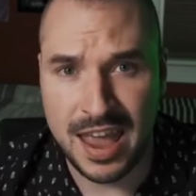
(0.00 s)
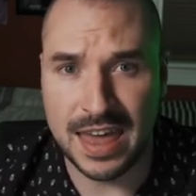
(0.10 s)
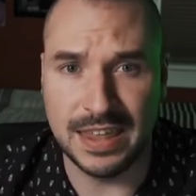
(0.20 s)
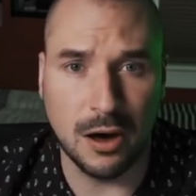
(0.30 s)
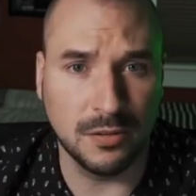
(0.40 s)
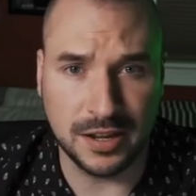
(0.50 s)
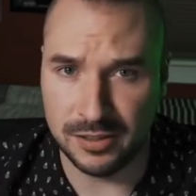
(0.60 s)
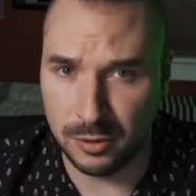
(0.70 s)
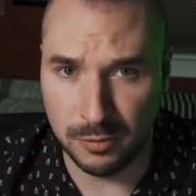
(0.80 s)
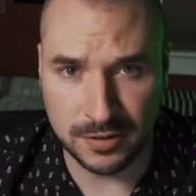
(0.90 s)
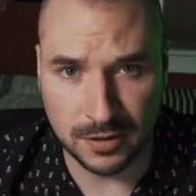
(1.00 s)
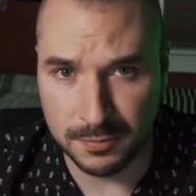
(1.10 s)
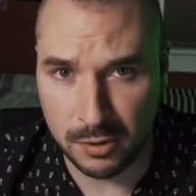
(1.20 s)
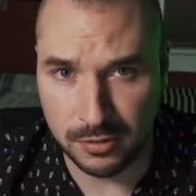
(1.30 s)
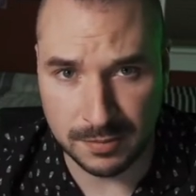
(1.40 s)
and they all think it's going to the
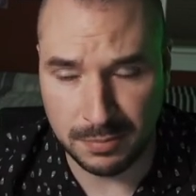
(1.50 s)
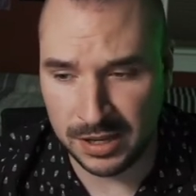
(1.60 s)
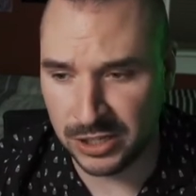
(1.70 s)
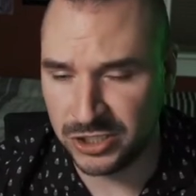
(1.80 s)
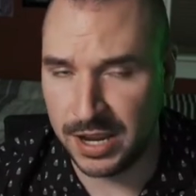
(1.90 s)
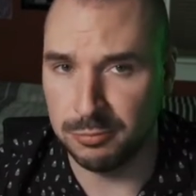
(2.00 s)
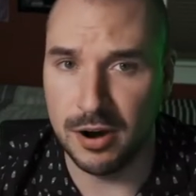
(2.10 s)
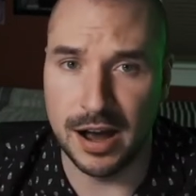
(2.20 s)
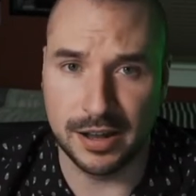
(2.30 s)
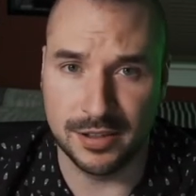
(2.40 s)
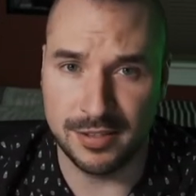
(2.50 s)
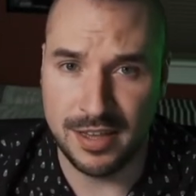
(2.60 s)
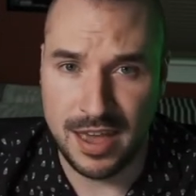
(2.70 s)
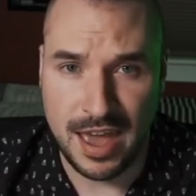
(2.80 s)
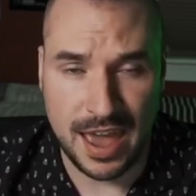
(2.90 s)
moon in penis-shaped rockets.
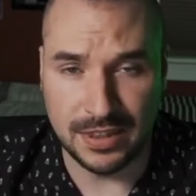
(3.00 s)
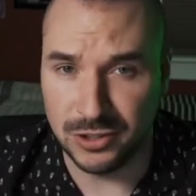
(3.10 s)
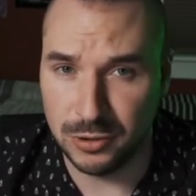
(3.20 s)
And the